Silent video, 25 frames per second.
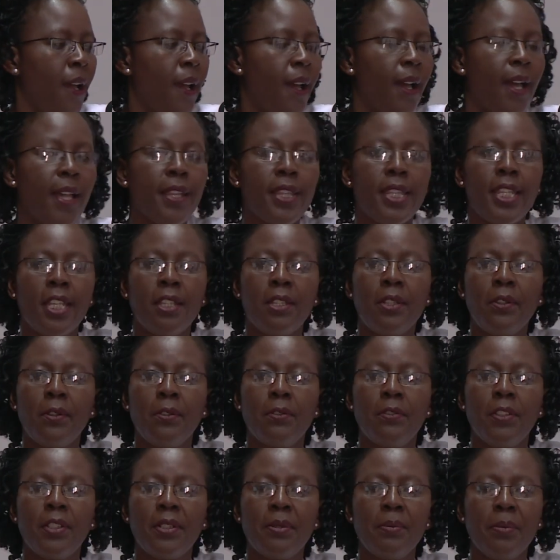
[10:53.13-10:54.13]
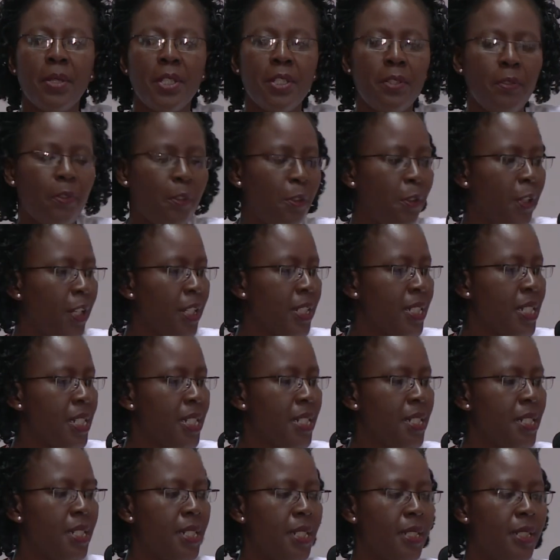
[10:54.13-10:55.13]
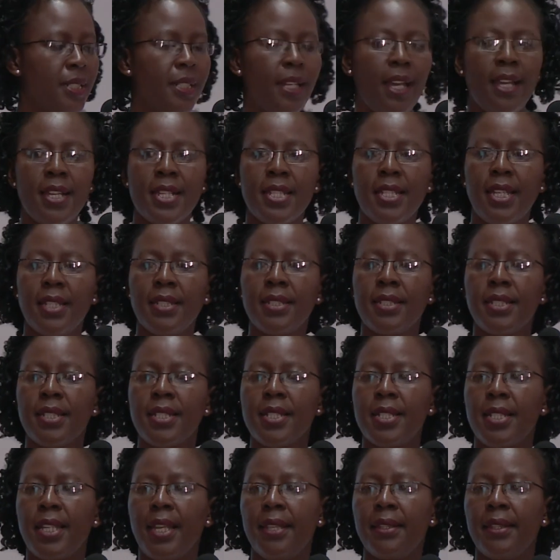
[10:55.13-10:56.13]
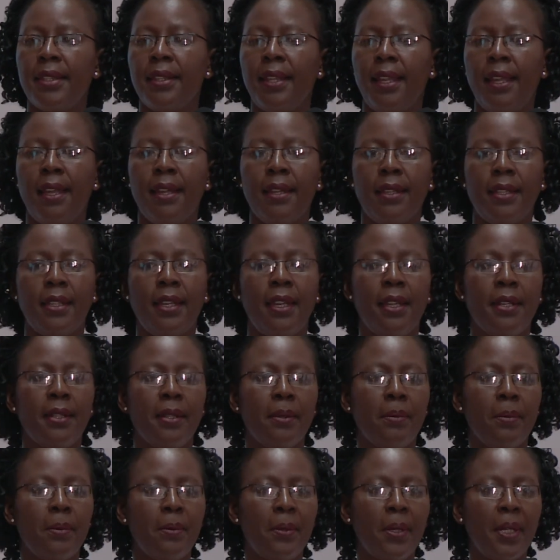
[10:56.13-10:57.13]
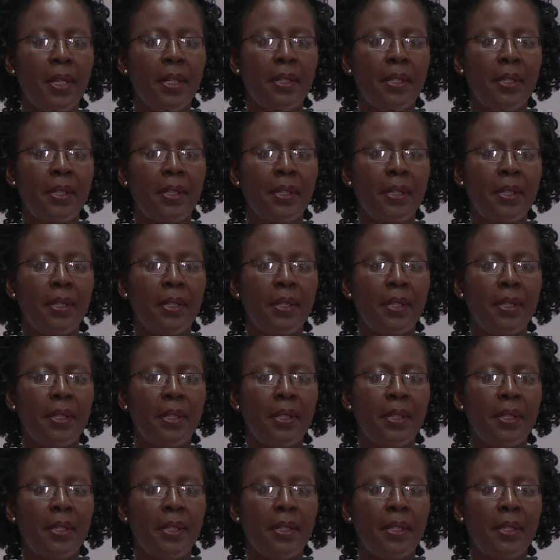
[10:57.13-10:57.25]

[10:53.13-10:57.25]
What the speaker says: I thank you very much for your attention. Asante Santa, ke a leboga.